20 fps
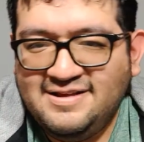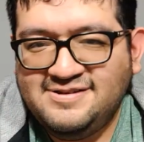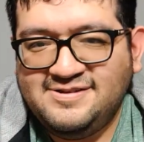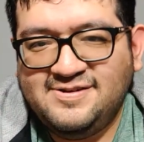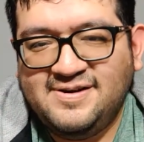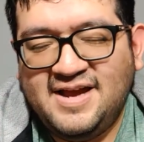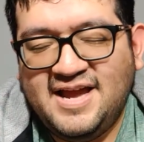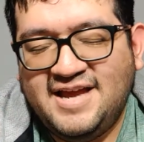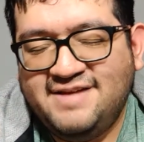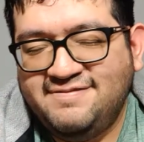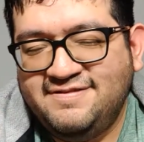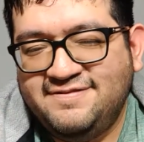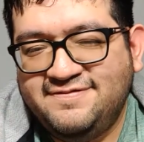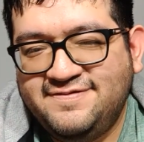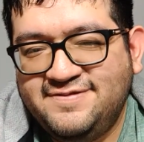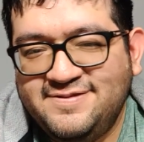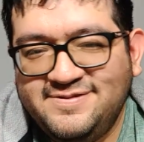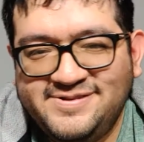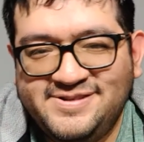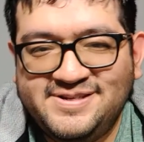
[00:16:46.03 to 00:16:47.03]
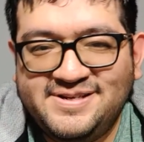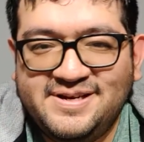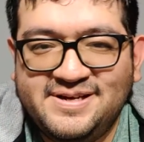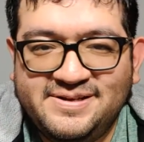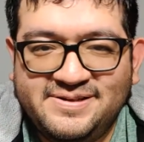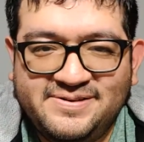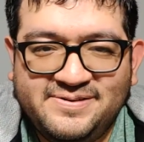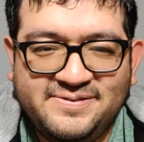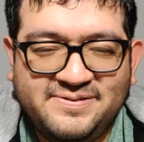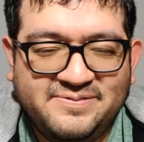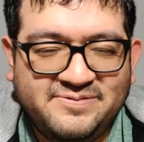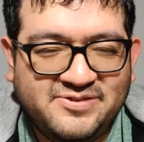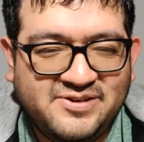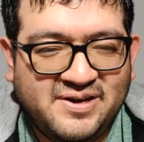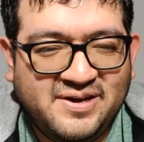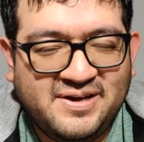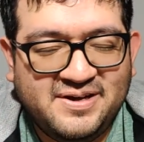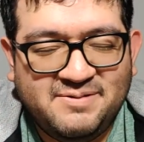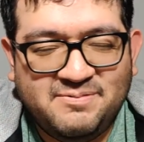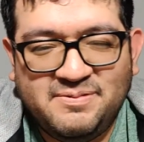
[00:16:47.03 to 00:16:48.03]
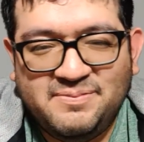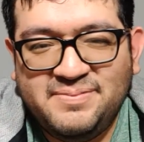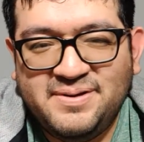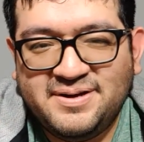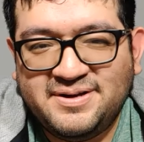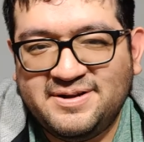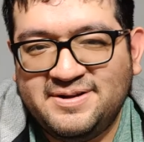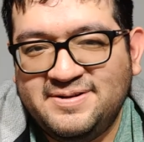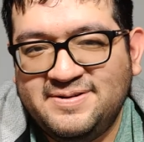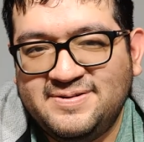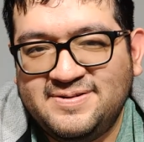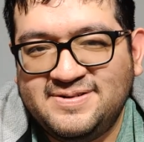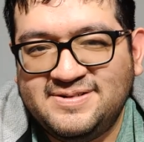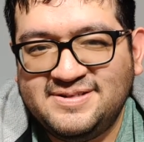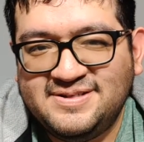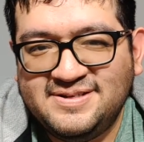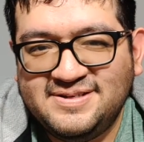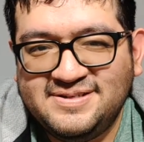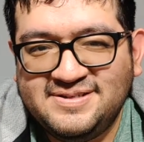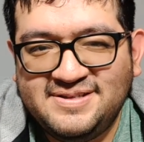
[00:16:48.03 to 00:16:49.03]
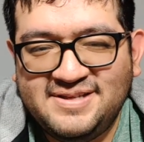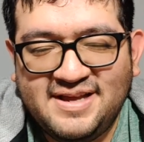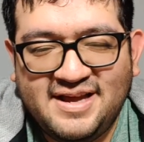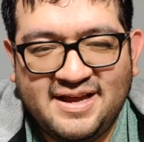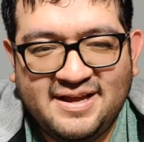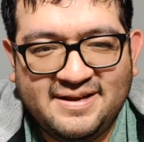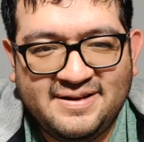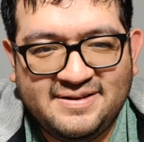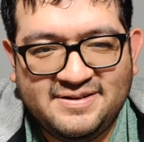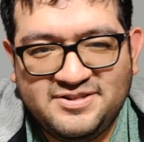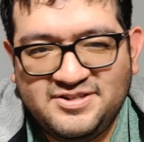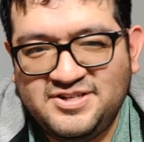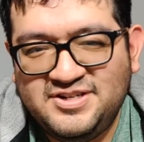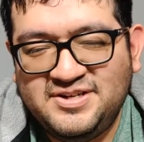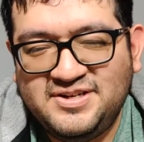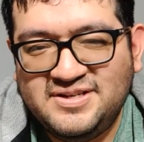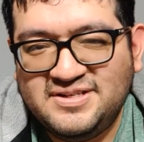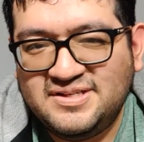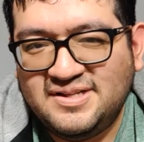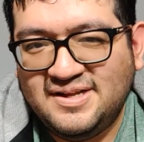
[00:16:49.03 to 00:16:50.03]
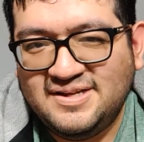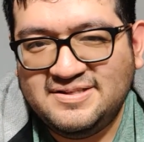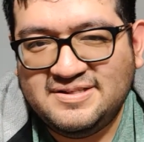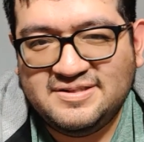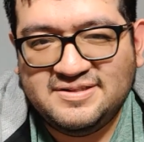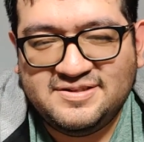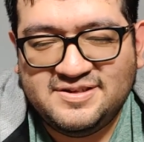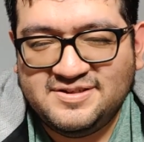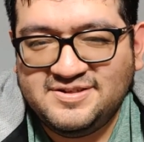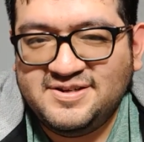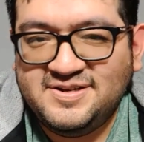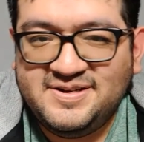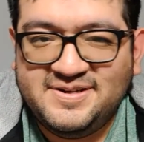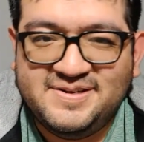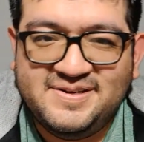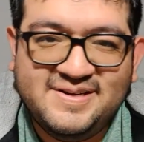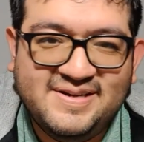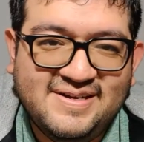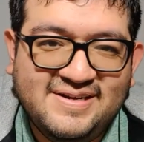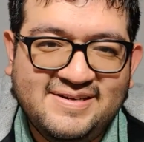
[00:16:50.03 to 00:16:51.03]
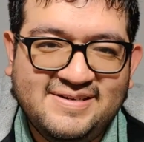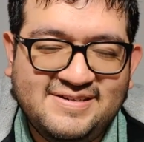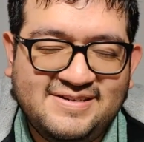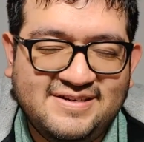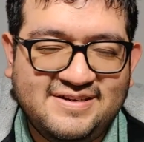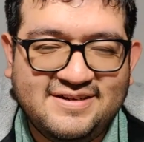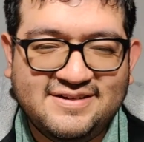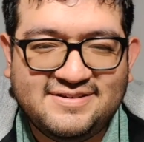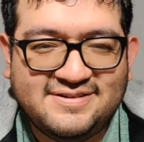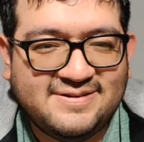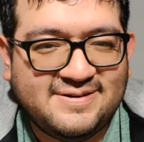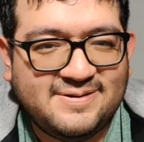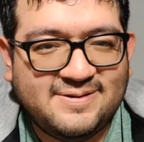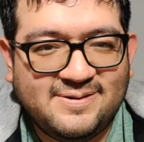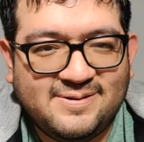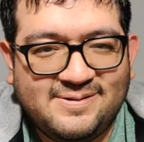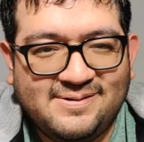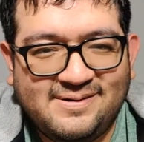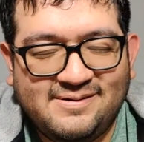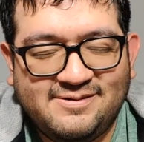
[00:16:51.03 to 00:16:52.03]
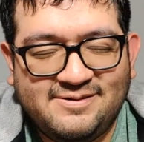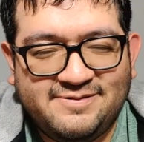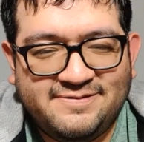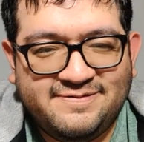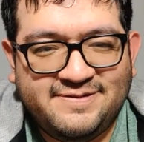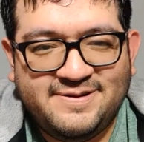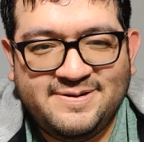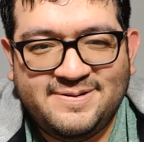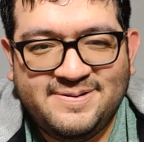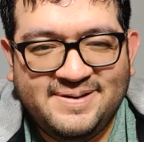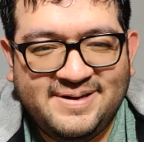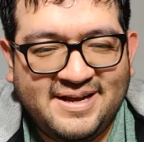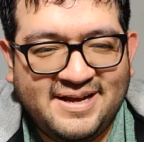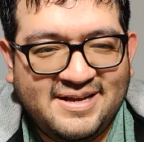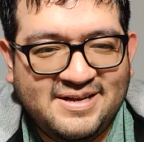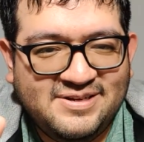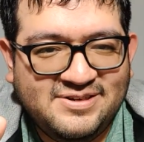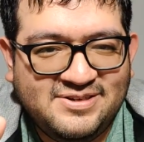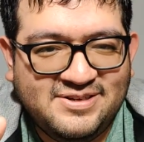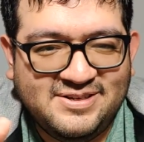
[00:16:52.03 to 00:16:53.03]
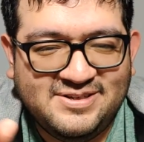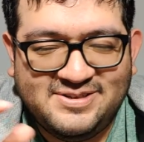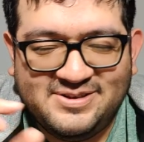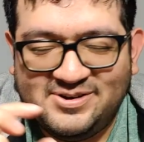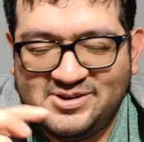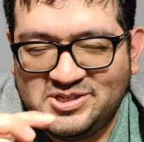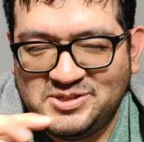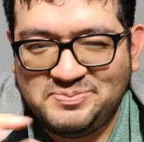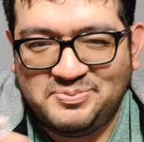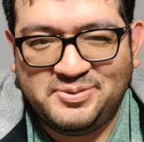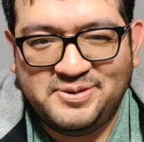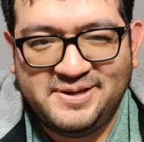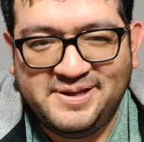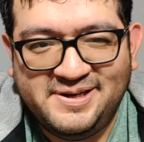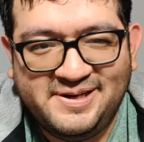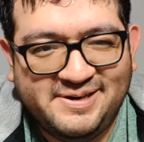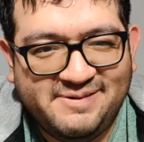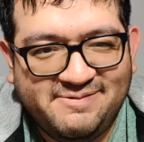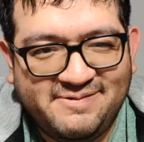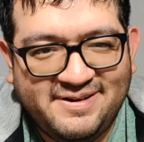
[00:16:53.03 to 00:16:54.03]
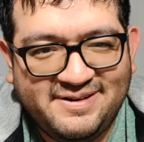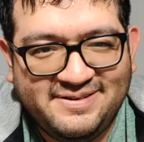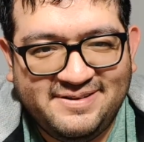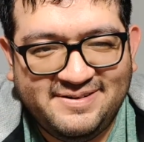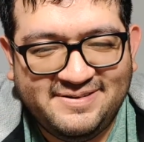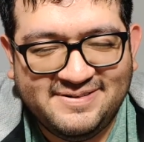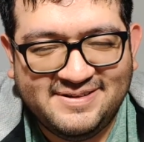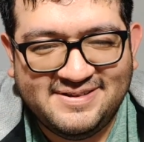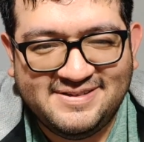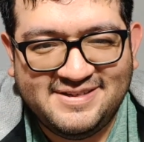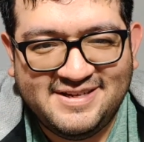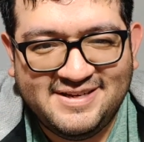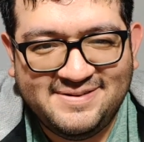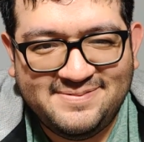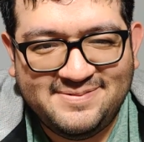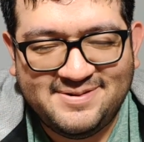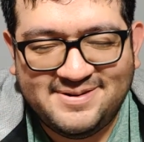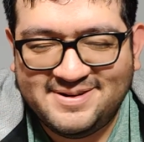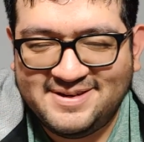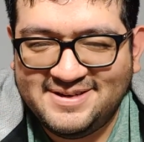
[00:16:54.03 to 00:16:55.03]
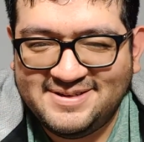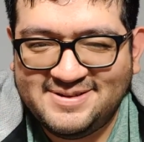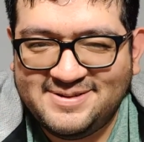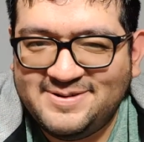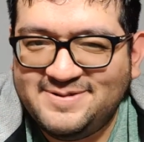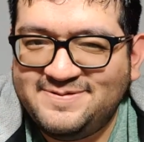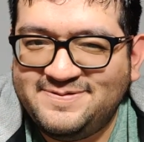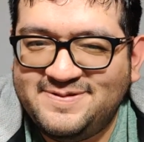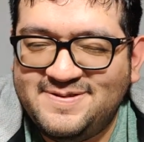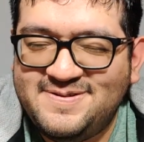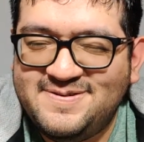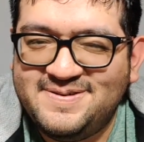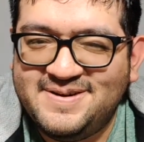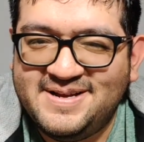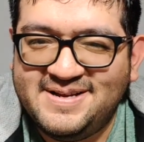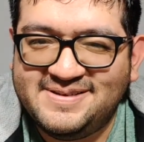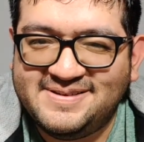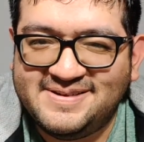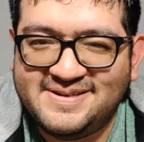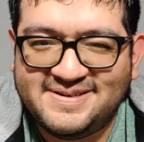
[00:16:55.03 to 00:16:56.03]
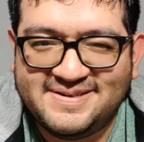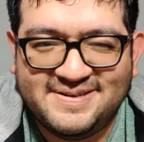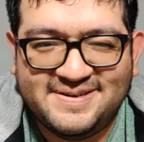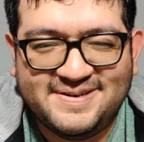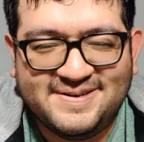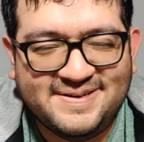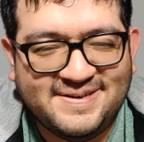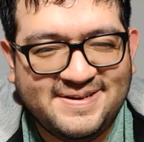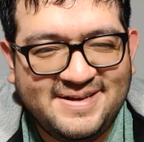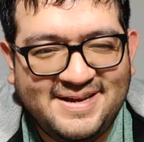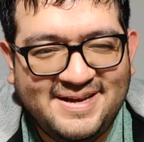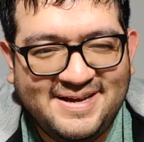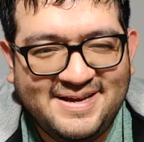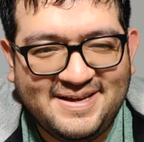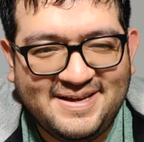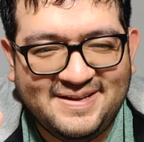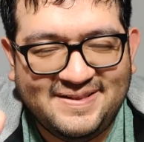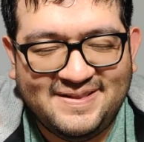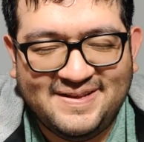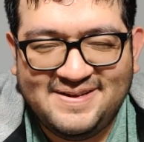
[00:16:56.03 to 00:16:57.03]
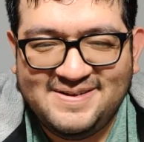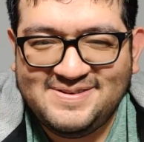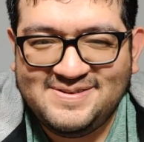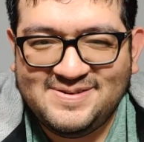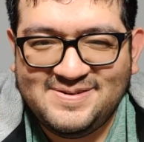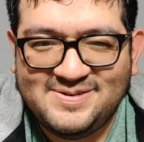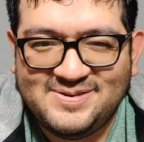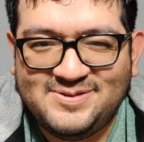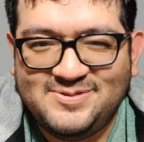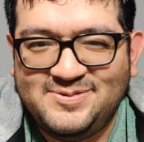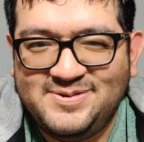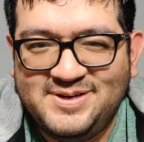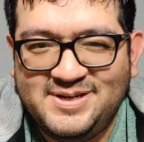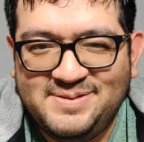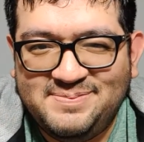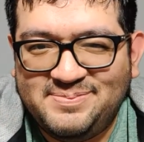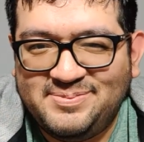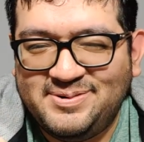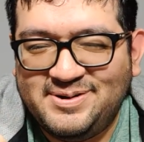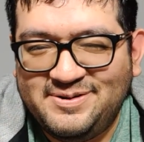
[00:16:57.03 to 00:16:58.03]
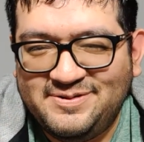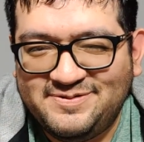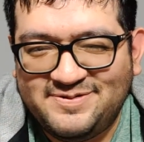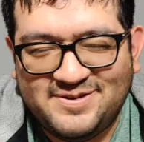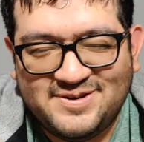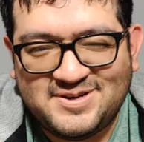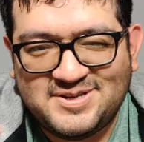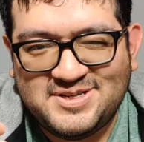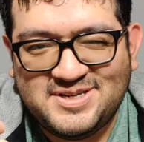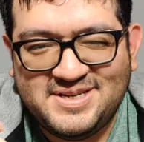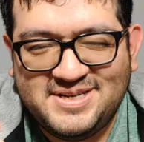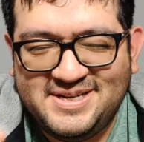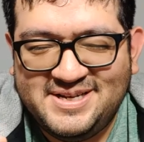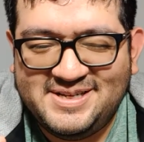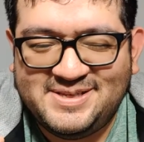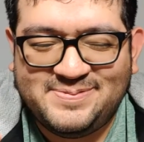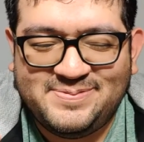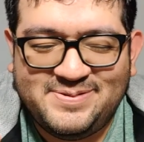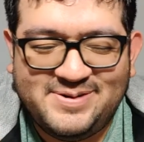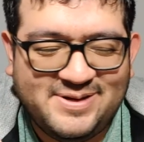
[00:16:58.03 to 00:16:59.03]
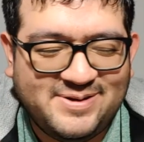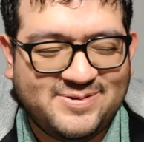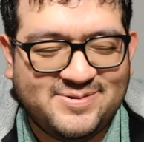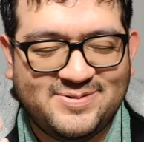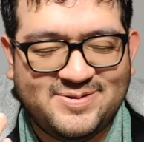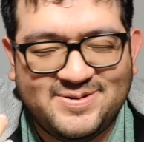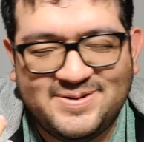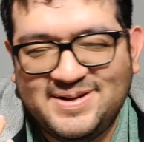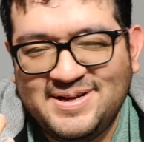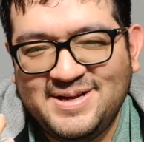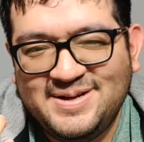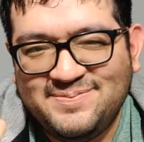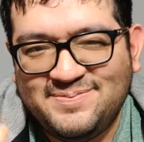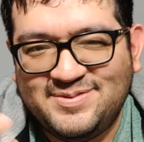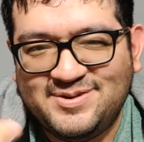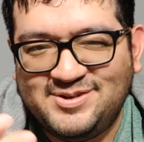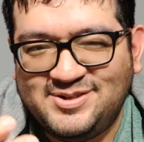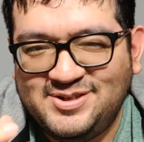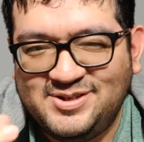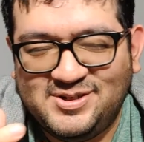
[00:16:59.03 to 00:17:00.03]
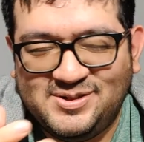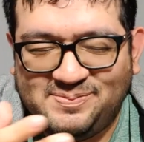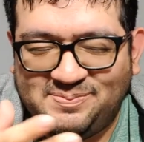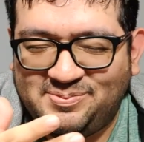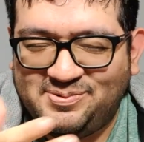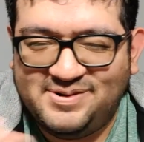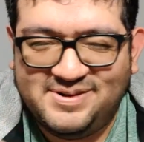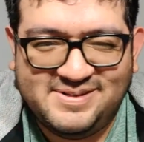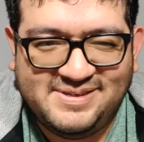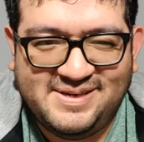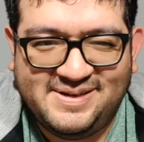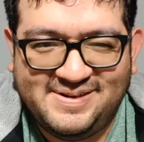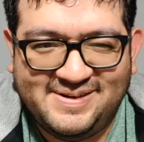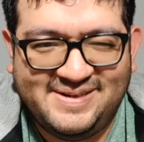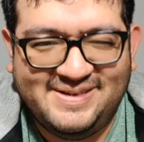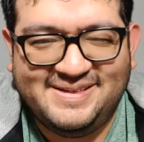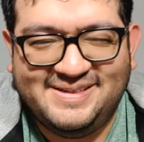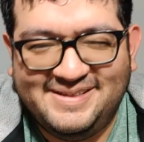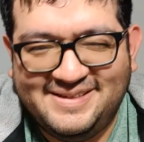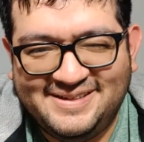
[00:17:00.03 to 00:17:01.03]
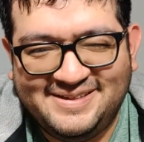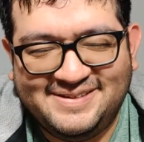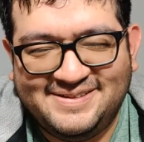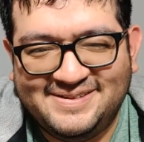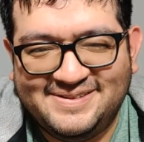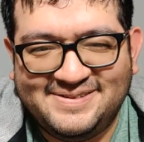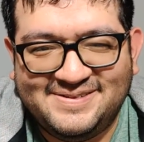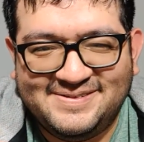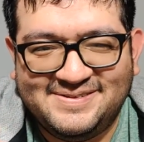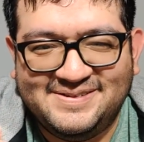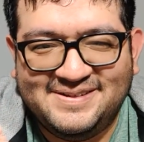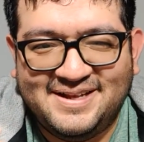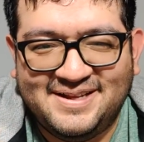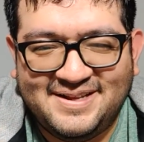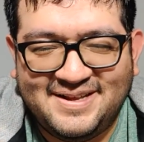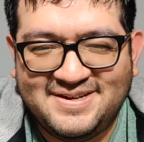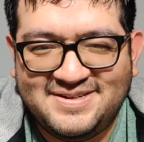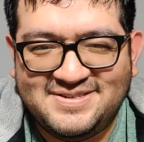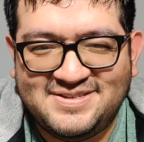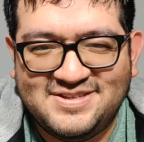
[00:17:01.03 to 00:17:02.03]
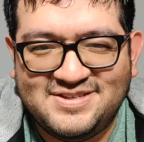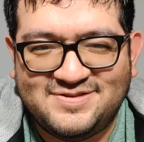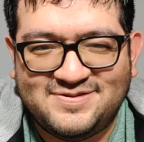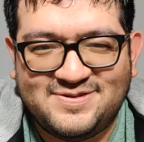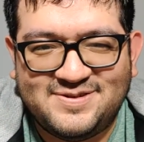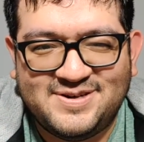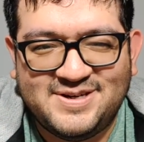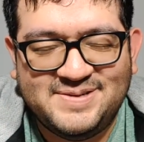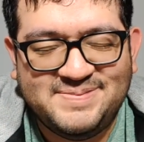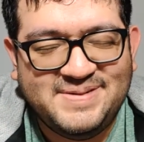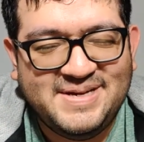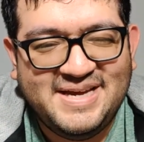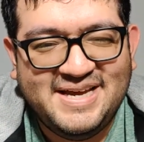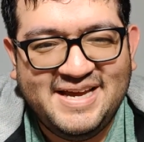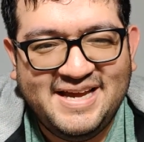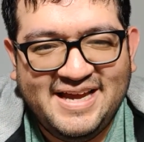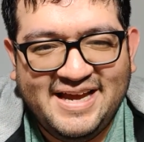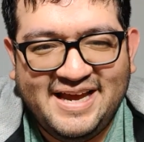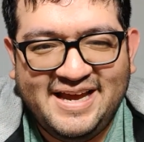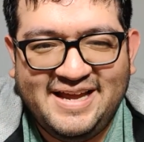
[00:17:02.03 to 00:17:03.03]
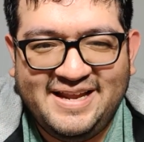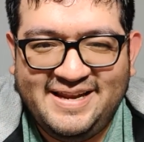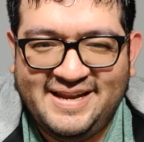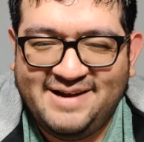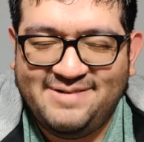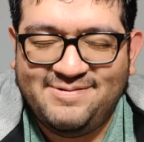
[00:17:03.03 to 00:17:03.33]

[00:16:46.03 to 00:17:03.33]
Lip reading: as they're having food together, Rebecca notices that Shiki's license is done. She gets an alert on her phone, and she starts printing it right there on the table. I guess her phone has like a laser 3D print function. It's pretty cool, but she just prints out a license for him, and